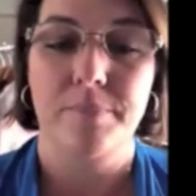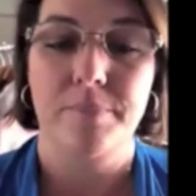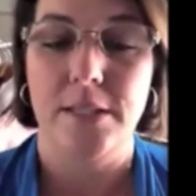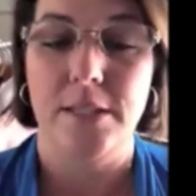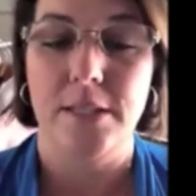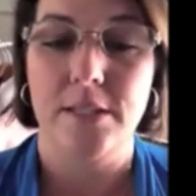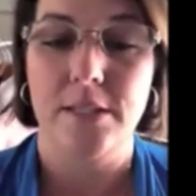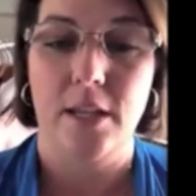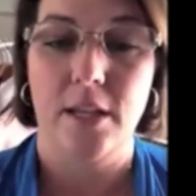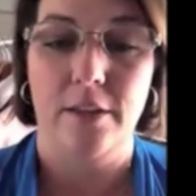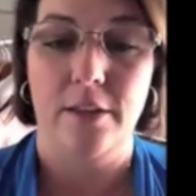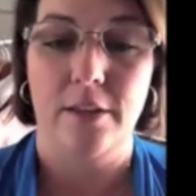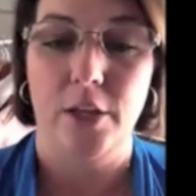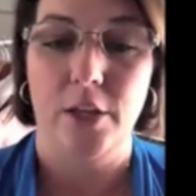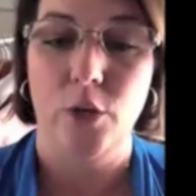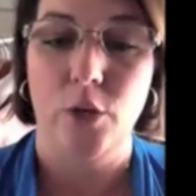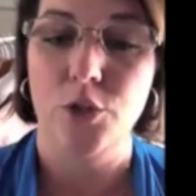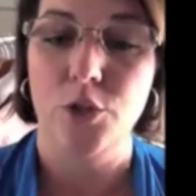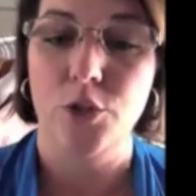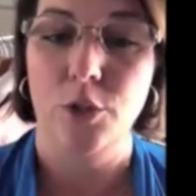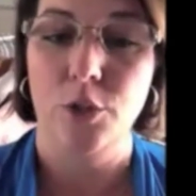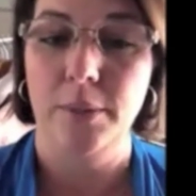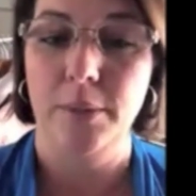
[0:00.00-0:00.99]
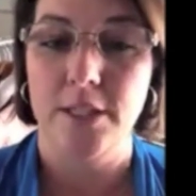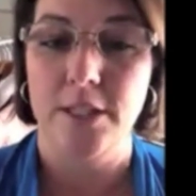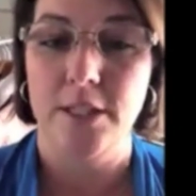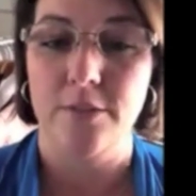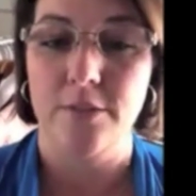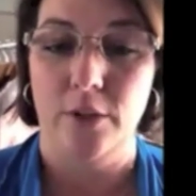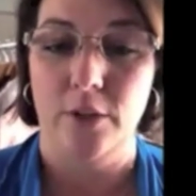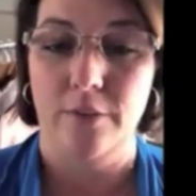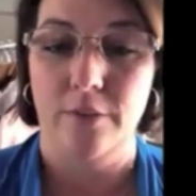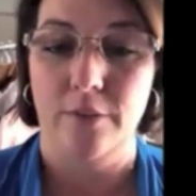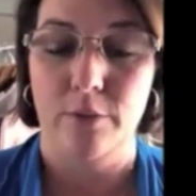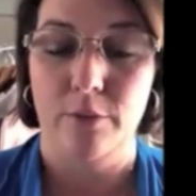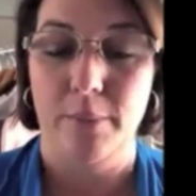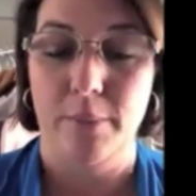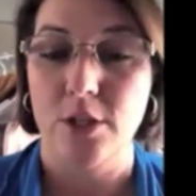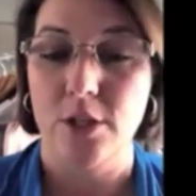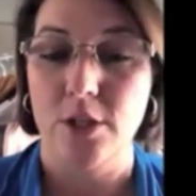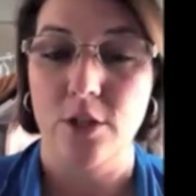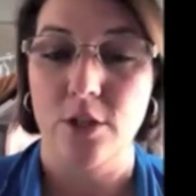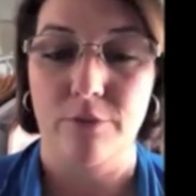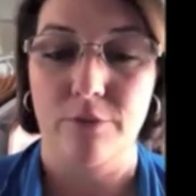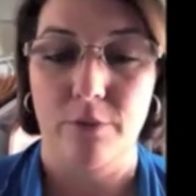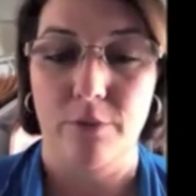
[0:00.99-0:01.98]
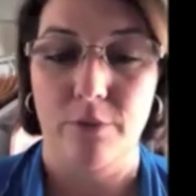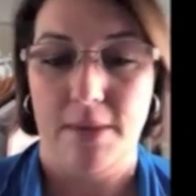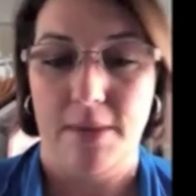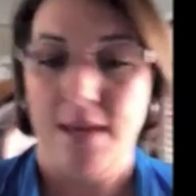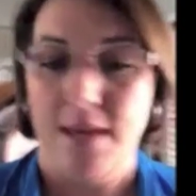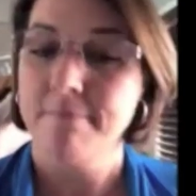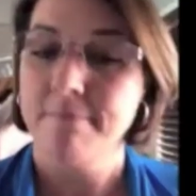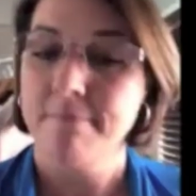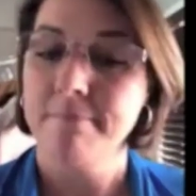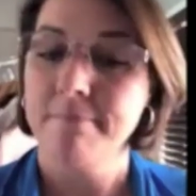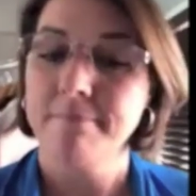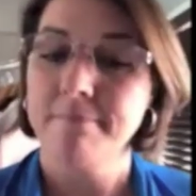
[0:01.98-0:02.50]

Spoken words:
That's kind of the go-to place for information from me.